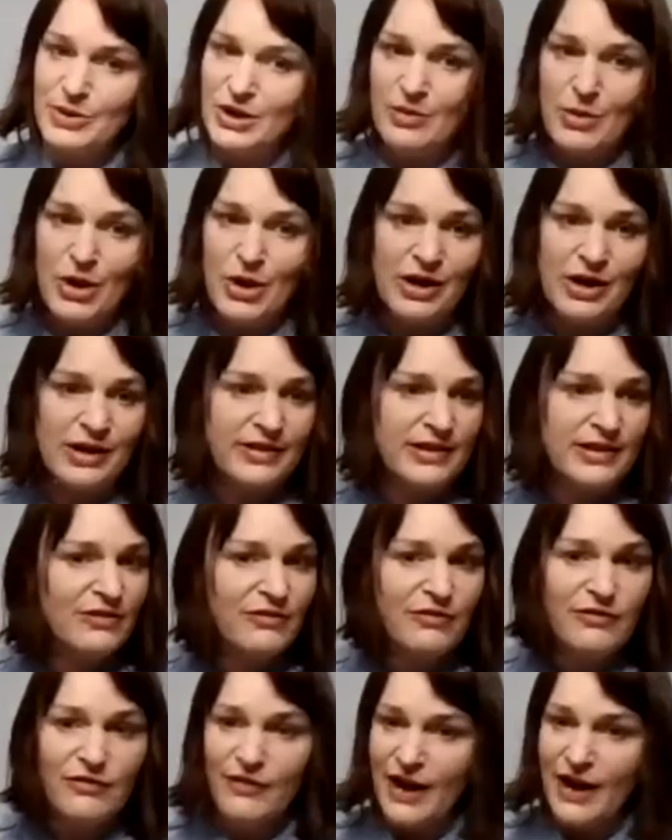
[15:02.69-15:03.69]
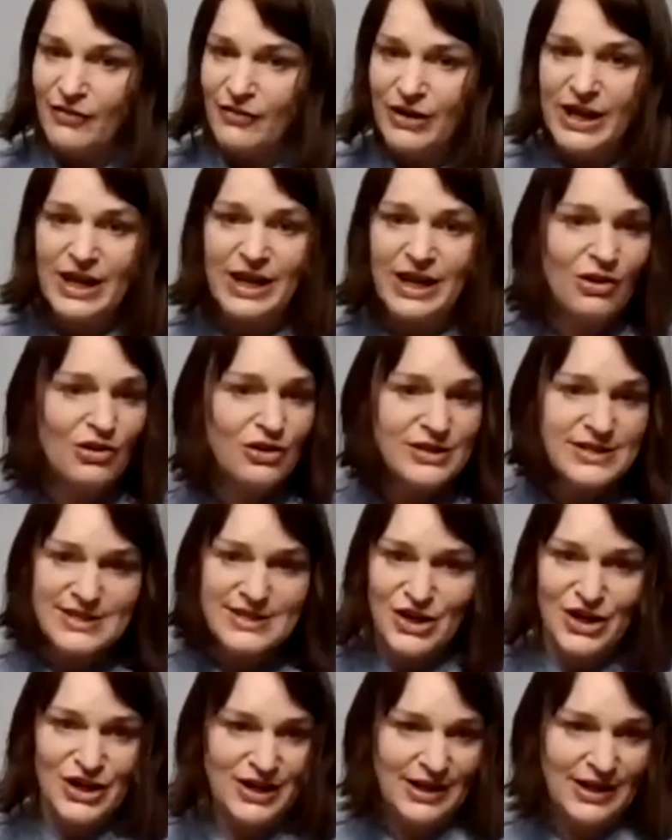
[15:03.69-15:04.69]
in a market that's very
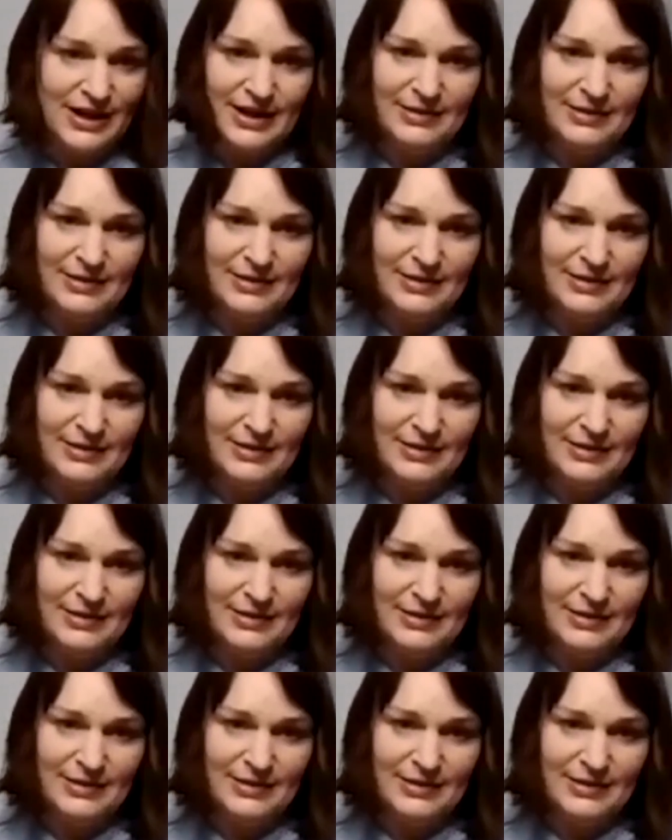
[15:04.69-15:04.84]
uncertain.